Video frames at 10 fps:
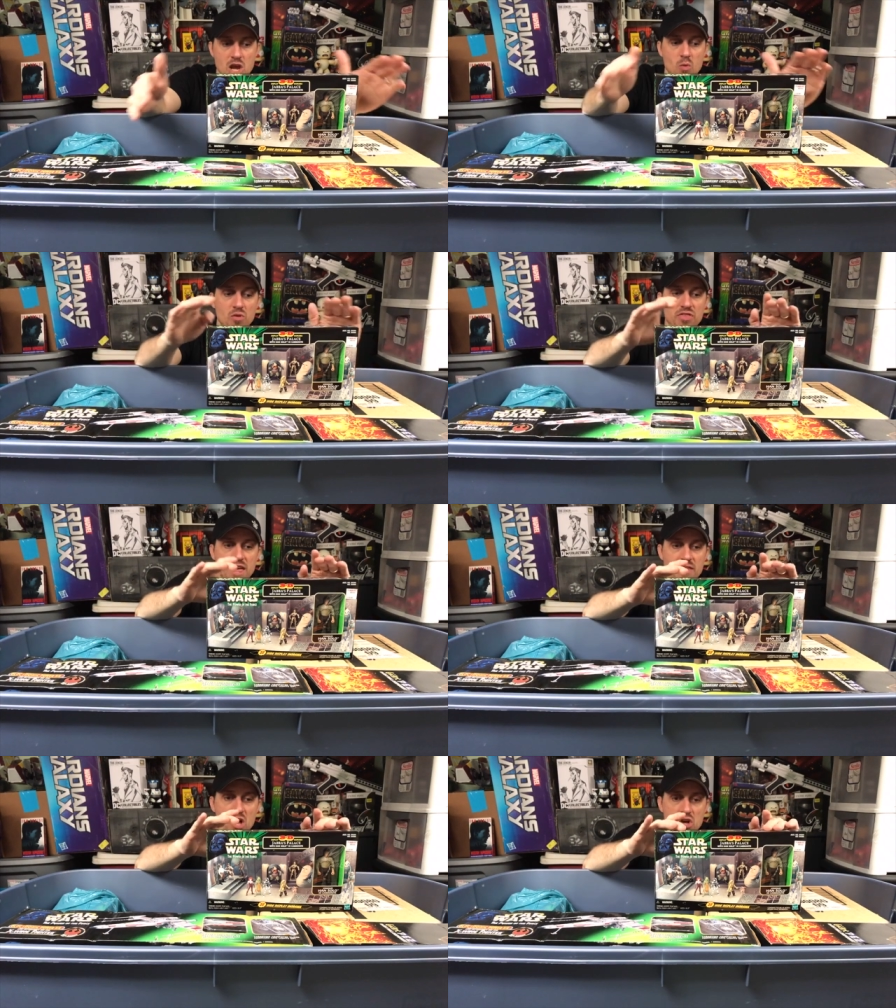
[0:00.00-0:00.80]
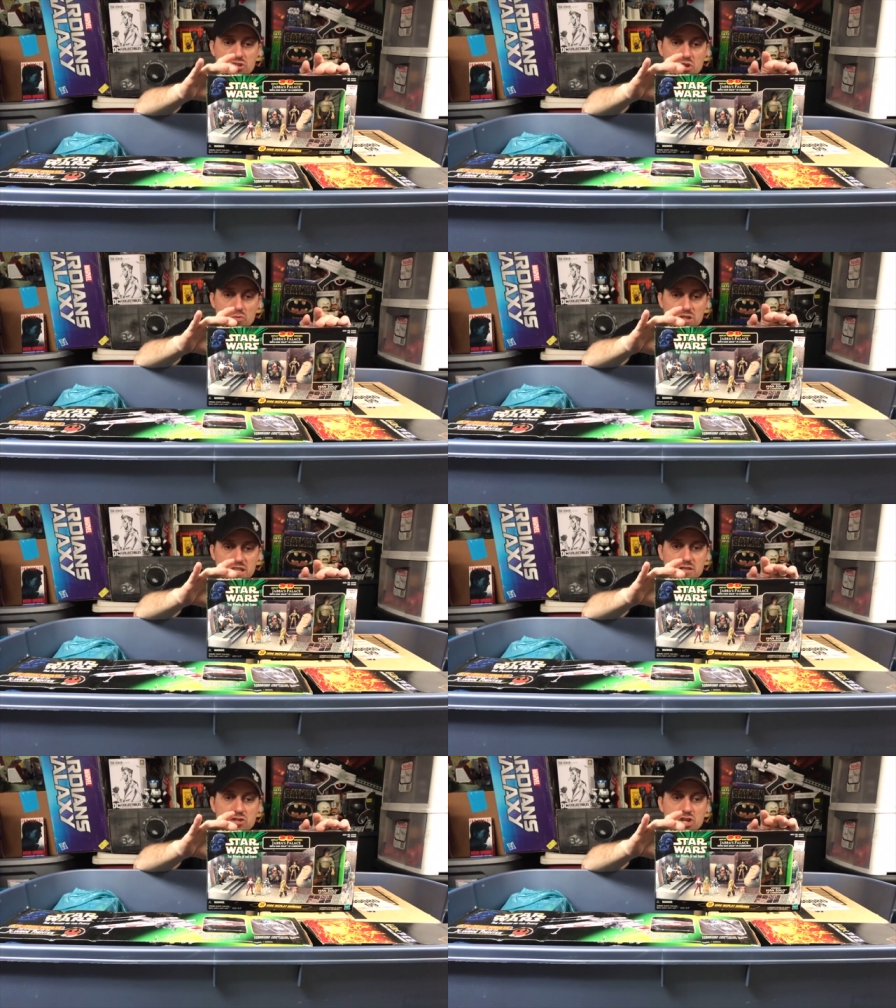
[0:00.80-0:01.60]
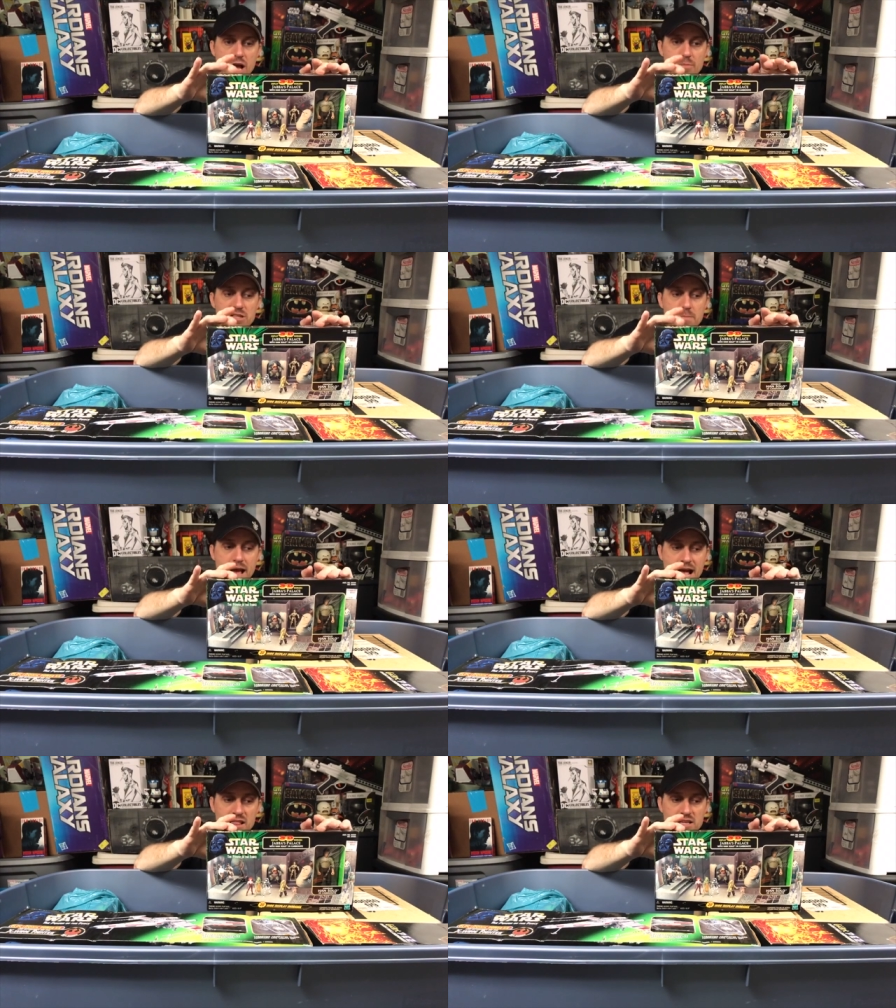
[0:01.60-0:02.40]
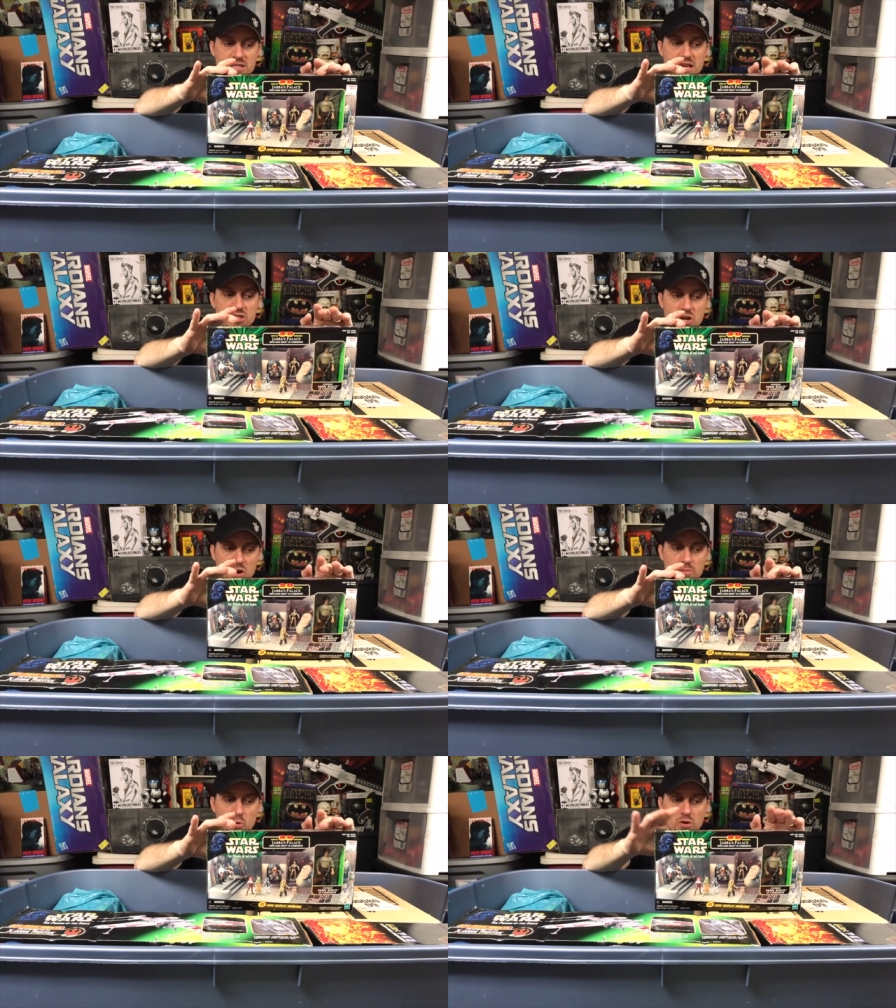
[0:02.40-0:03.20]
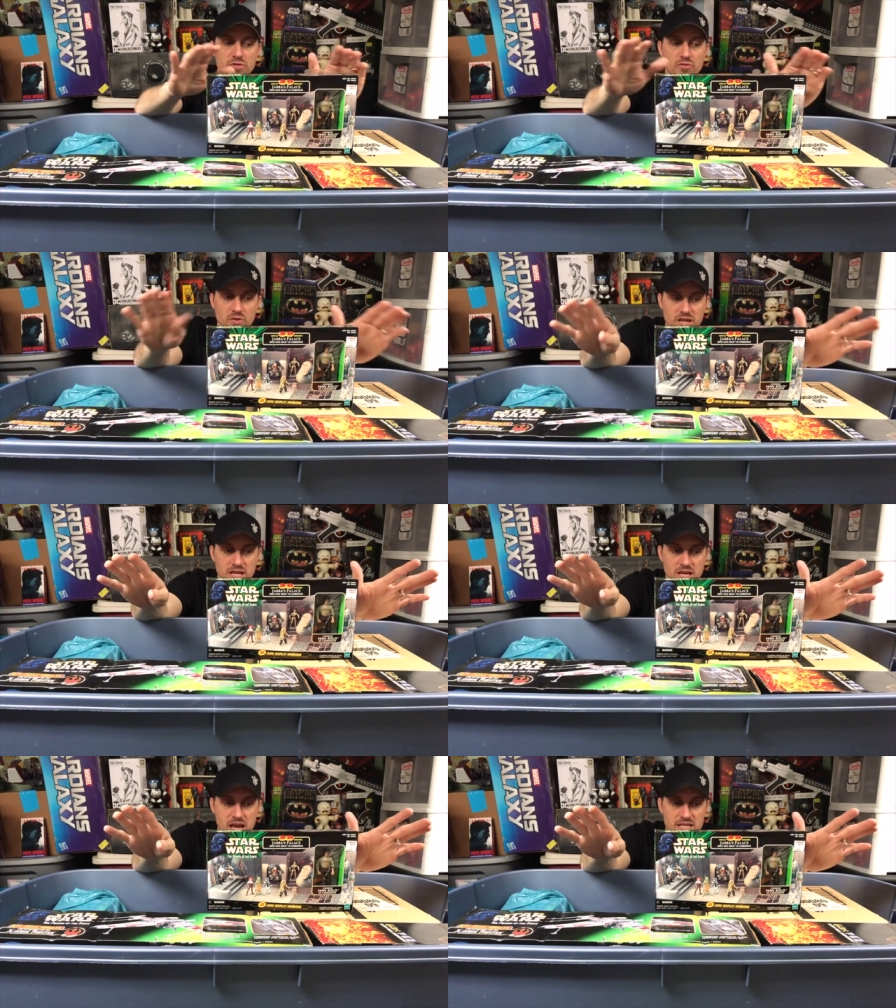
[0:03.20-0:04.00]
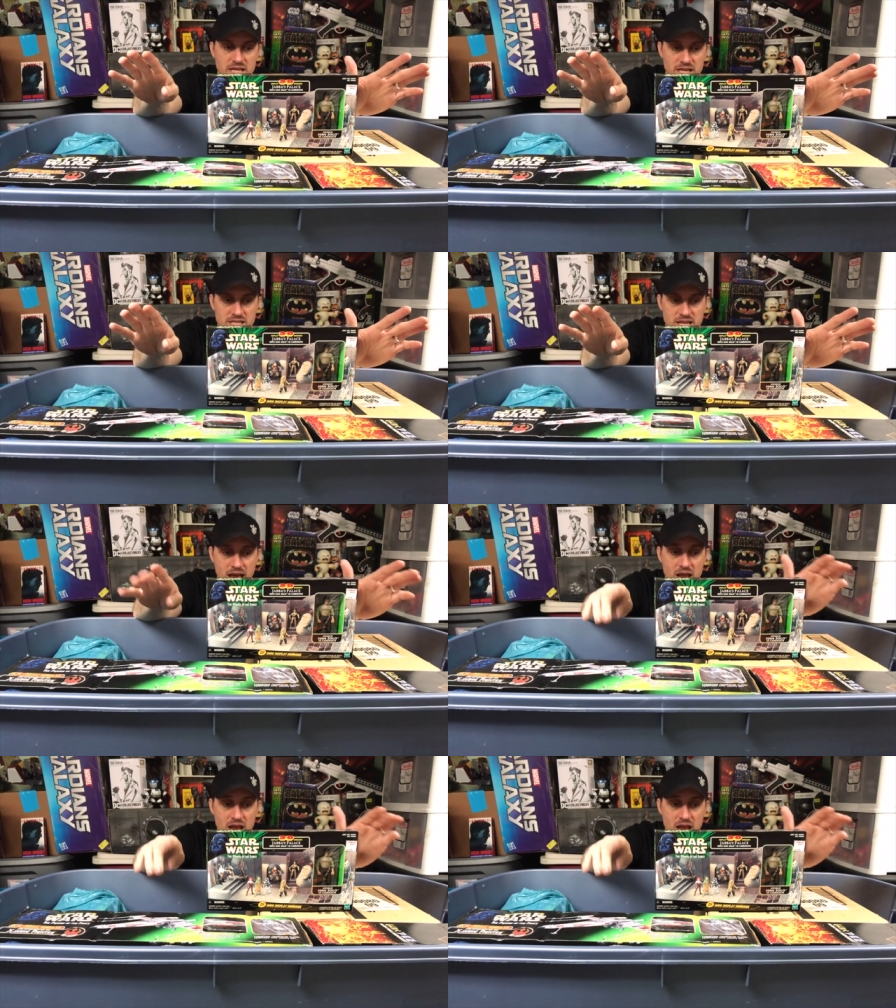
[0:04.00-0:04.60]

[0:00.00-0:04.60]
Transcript: Well, then they also released Jabba's Palace as a cardboard 3D cantina set.